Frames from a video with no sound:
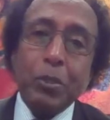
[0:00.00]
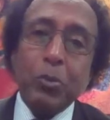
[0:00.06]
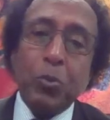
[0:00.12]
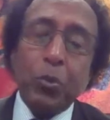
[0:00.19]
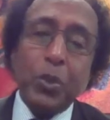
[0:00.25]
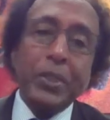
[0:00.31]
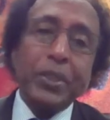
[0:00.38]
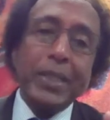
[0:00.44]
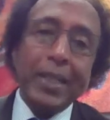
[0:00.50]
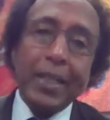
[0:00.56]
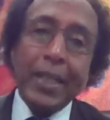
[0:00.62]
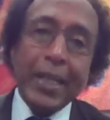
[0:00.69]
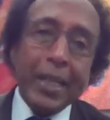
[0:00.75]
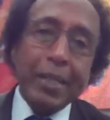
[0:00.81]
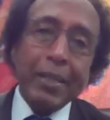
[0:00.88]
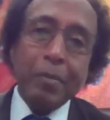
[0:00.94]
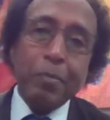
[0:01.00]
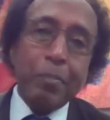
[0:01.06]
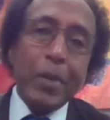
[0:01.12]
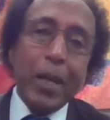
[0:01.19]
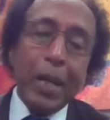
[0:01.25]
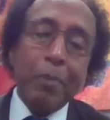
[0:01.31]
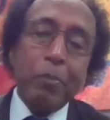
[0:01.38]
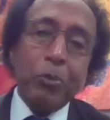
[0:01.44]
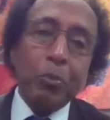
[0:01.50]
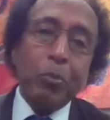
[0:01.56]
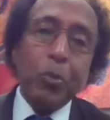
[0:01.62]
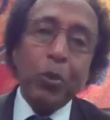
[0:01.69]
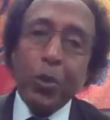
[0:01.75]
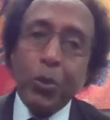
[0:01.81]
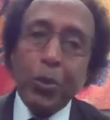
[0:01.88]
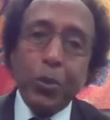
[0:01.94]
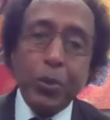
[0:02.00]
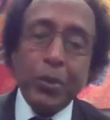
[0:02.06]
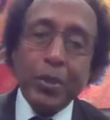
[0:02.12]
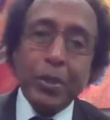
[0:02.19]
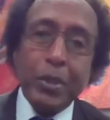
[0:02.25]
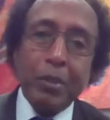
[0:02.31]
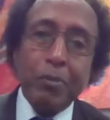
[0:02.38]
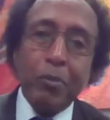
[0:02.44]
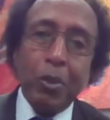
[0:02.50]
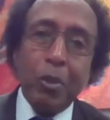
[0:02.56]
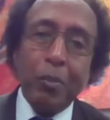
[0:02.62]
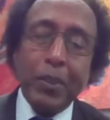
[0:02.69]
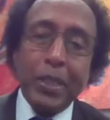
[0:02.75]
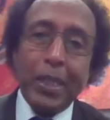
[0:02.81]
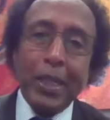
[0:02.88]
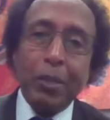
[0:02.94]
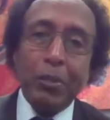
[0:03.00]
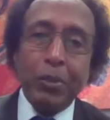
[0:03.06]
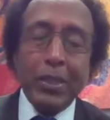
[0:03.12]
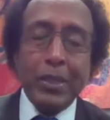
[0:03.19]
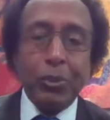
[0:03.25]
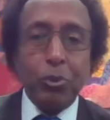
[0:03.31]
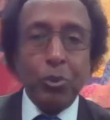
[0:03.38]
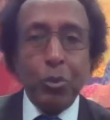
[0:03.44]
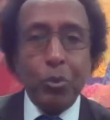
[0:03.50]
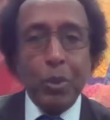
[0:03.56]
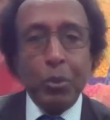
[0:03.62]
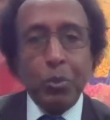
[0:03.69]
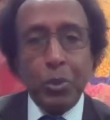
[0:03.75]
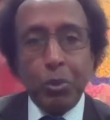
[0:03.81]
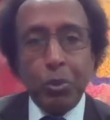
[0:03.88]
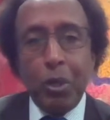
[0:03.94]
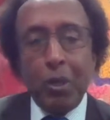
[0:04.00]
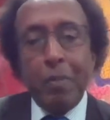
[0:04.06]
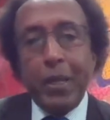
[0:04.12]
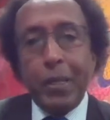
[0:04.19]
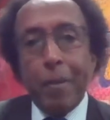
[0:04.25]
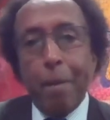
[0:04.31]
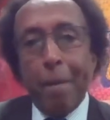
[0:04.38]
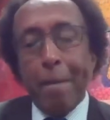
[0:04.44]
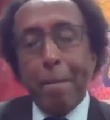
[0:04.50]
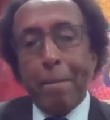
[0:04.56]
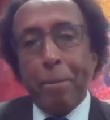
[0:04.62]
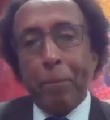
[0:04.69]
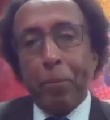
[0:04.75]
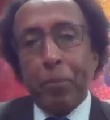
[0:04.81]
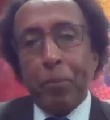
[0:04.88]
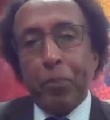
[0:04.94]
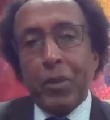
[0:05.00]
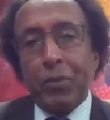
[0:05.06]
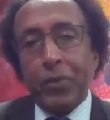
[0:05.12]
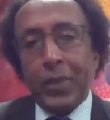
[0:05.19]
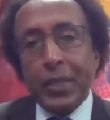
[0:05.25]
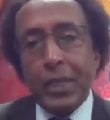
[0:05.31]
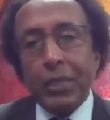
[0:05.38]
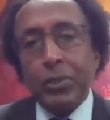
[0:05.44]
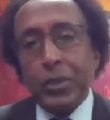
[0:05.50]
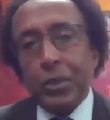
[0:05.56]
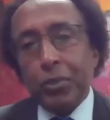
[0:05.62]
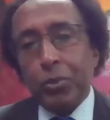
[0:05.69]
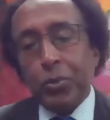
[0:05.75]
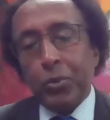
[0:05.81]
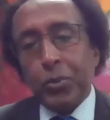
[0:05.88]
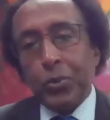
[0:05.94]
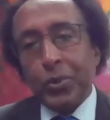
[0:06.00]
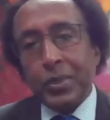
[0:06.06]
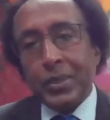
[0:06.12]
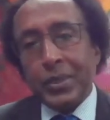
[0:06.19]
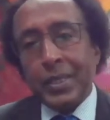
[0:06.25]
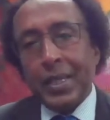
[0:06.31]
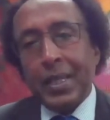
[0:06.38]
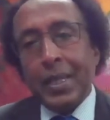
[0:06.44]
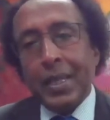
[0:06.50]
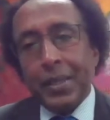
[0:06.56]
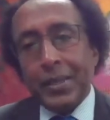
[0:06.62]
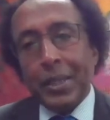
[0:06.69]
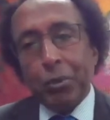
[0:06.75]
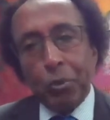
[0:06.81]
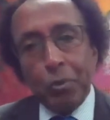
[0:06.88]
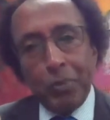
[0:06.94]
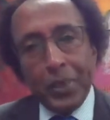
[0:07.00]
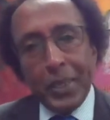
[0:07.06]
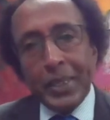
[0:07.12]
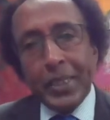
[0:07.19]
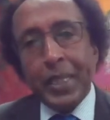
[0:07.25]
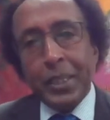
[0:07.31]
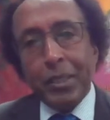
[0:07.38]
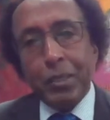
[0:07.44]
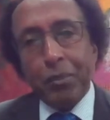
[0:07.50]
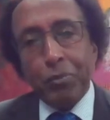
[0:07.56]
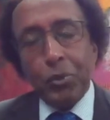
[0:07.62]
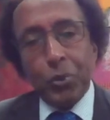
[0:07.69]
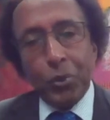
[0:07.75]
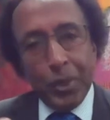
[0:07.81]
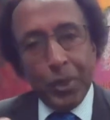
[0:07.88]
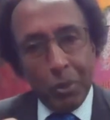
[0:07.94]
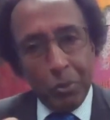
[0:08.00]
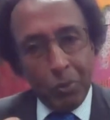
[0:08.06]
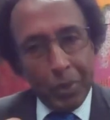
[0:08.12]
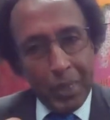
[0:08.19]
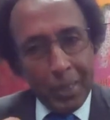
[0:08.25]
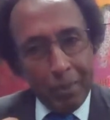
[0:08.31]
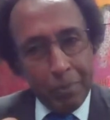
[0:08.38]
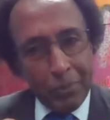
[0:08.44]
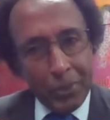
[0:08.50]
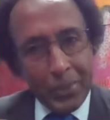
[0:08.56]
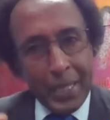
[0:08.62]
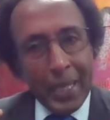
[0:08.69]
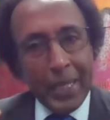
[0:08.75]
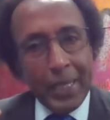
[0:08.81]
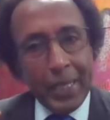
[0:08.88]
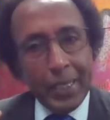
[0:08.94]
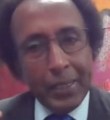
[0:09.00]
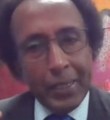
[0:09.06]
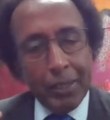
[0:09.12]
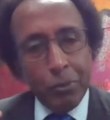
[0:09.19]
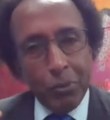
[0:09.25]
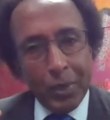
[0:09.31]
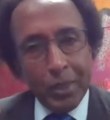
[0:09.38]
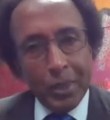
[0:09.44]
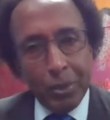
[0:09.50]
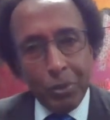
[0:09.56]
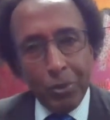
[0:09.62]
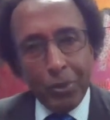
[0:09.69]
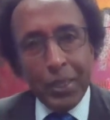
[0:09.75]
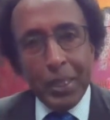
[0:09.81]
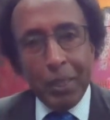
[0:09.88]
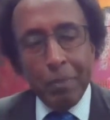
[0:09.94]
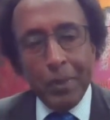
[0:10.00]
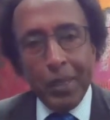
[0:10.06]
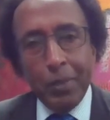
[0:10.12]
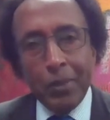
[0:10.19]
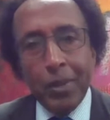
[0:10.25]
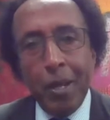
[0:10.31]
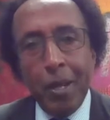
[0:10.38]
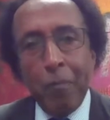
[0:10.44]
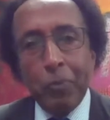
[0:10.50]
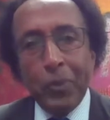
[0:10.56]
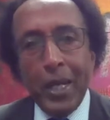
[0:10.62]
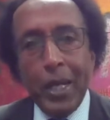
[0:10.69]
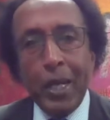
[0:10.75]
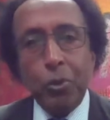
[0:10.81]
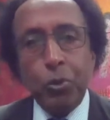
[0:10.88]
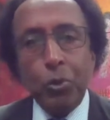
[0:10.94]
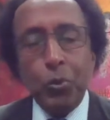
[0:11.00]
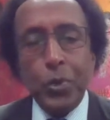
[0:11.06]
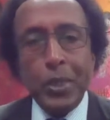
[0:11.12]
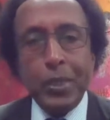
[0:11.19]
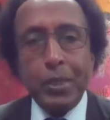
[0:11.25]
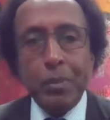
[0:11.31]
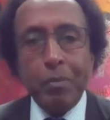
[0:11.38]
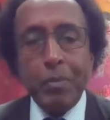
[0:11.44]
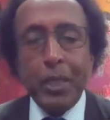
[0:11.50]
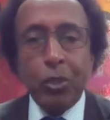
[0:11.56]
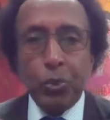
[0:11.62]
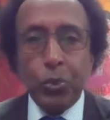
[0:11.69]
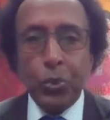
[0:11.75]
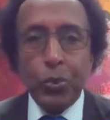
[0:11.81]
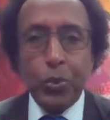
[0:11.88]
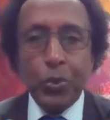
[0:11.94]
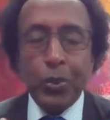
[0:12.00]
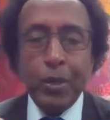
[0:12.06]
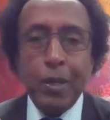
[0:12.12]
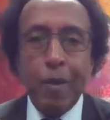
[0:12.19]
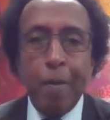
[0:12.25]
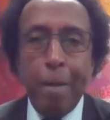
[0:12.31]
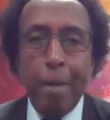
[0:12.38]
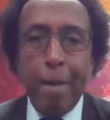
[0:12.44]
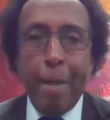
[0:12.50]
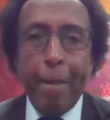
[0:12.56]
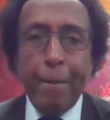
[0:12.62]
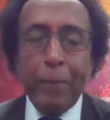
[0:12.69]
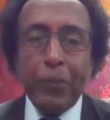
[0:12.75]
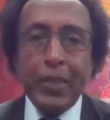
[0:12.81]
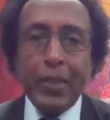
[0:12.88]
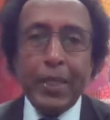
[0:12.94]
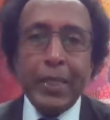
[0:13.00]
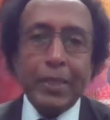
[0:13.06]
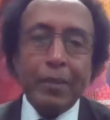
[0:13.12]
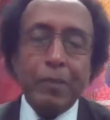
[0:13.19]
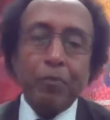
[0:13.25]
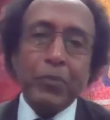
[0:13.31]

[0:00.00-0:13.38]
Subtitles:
will delay perhaps more in the developing countries. So when we talk about financial inclusions, that could be a negative issue that I'm just highlighting. We need to think about how do we make sure that